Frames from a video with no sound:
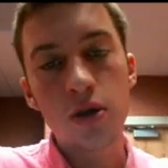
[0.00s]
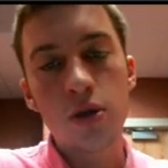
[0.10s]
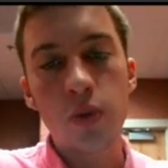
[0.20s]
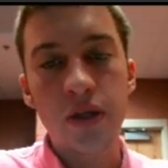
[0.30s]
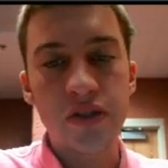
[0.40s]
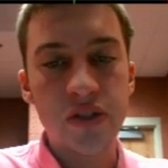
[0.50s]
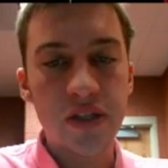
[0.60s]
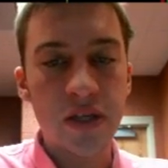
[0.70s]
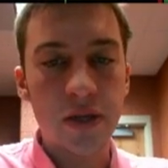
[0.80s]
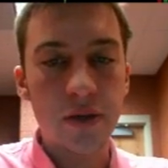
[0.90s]
we can see
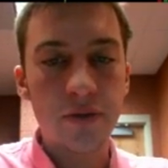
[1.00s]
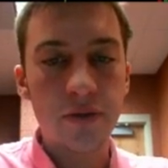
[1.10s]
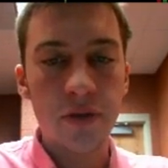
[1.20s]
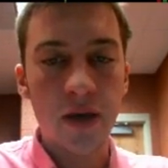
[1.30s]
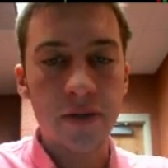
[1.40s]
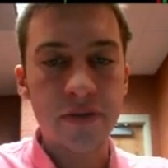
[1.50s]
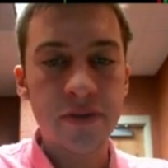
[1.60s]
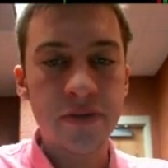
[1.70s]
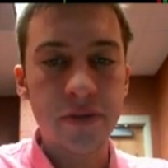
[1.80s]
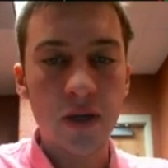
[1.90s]
here
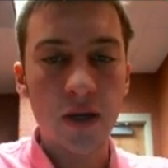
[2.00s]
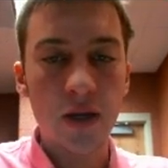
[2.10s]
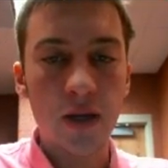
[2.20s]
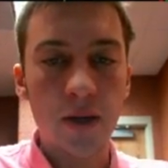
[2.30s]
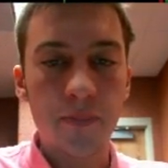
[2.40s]
that uh,